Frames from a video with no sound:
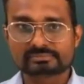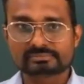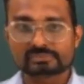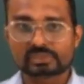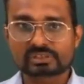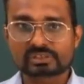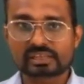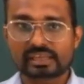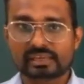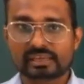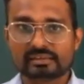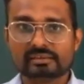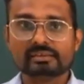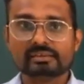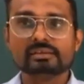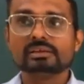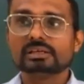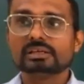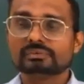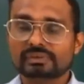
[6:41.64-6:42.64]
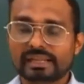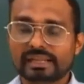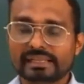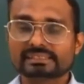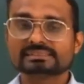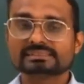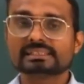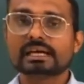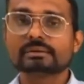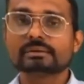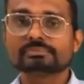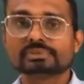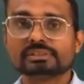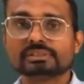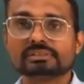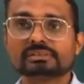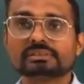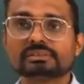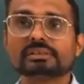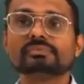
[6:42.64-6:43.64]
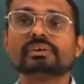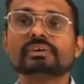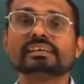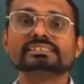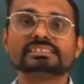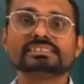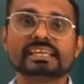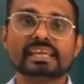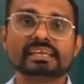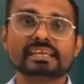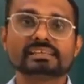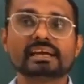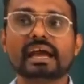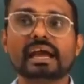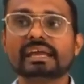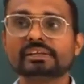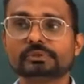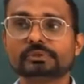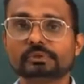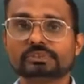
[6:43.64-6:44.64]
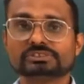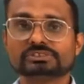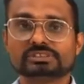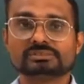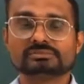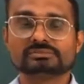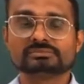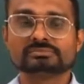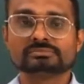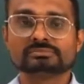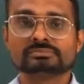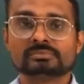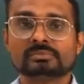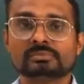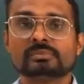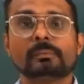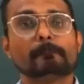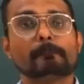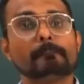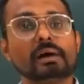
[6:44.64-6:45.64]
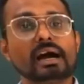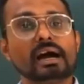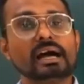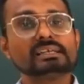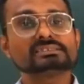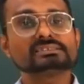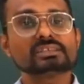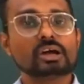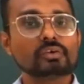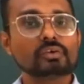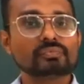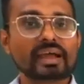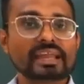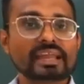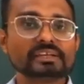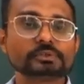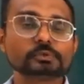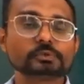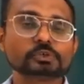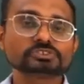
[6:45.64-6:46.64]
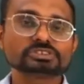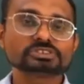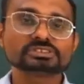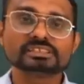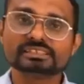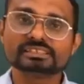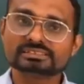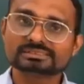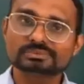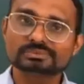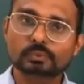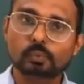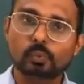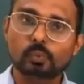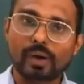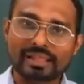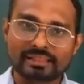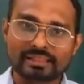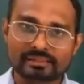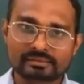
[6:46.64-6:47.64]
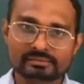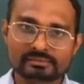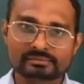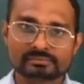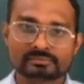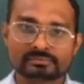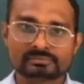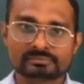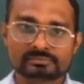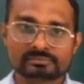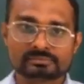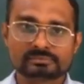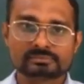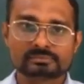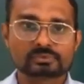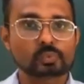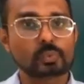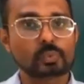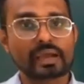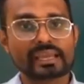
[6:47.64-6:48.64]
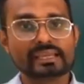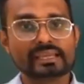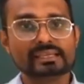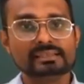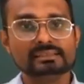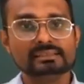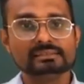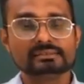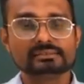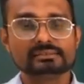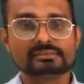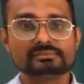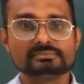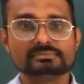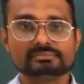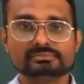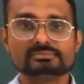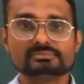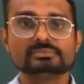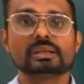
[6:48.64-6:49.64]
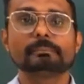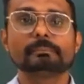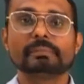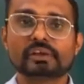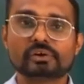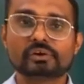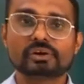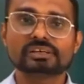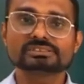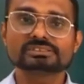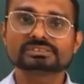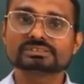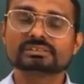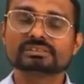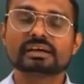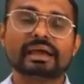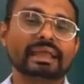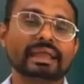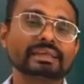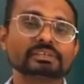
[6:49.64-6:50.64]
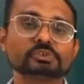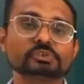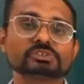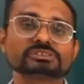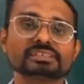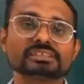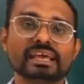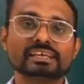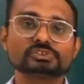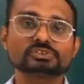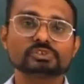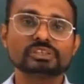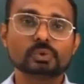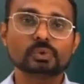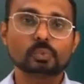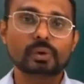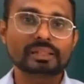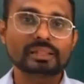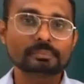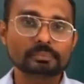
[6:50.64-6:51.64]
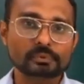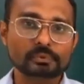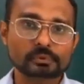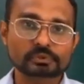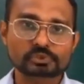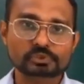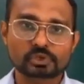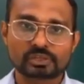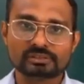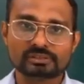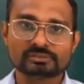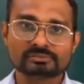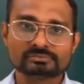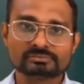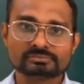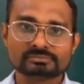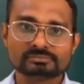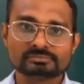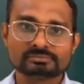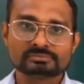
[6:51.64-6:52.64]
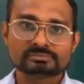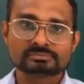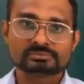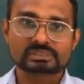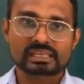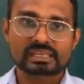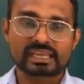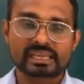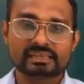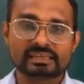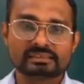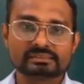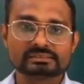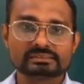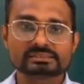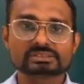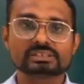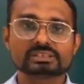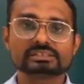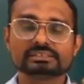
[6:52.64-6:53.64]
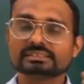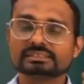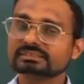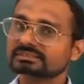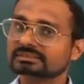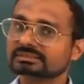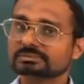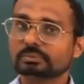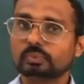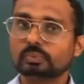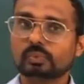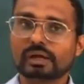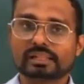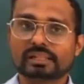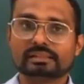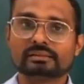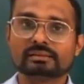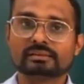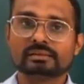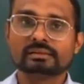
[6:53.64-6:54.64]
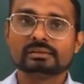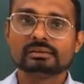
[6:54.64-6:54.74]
Okay, for example, if I take hydrogen, mass of hydrogen is 1. Why? Because hydrogen has only one proton. Okay, so it is 1.